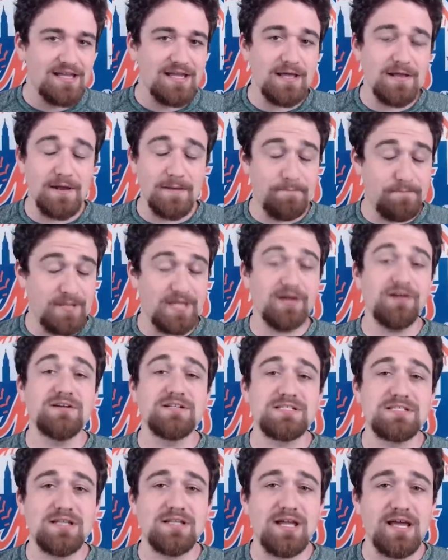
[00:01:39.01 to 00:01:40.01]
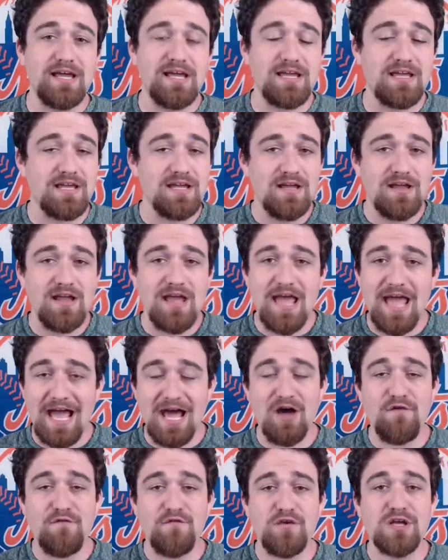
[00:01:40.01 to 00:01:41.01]
It appears like
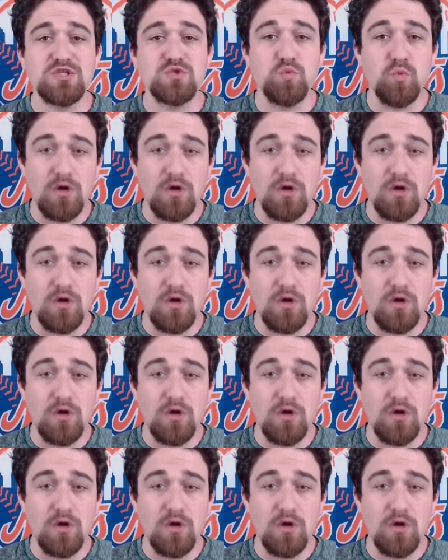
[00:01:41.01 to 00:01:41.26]
Alvarez